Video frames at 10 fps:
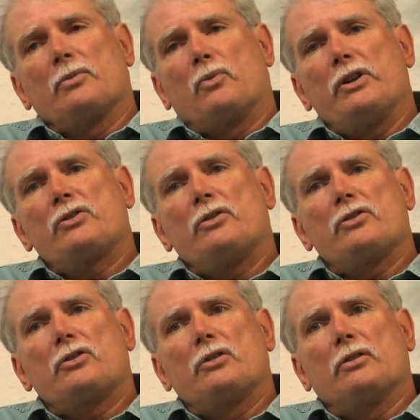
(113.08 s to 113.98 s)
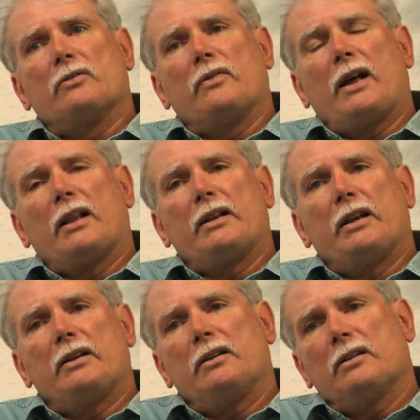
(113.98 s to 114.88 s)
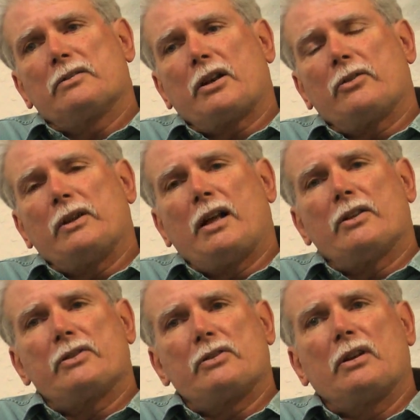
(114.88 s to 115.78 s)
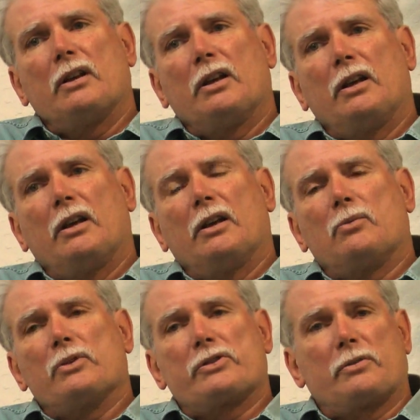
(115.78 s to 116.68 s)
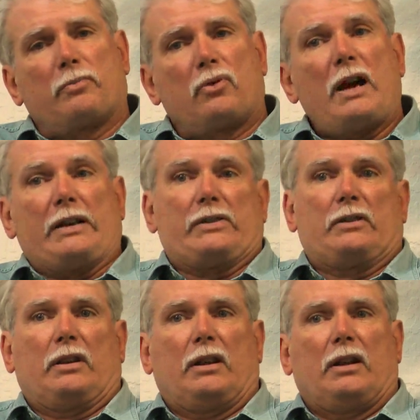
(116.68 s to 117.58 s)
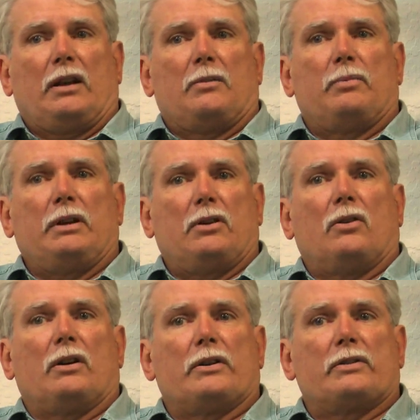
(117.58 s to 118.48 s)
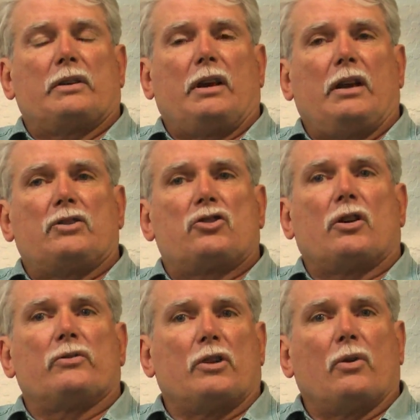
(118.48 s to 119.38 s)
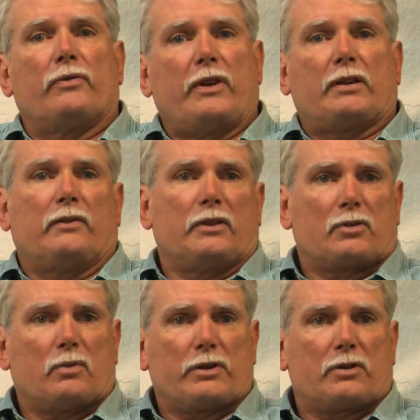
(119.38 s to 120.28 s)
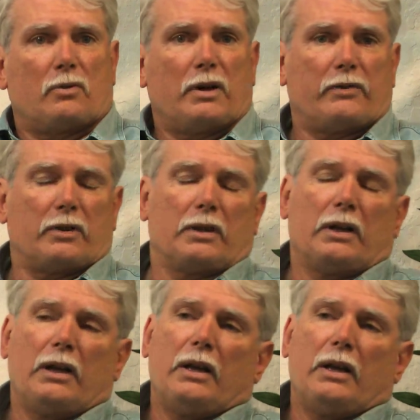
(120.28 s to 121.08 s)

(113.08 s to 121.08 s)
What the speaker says: research to validate psychoanalysis, it was suppressed because it showed no effectiveness whatsoever.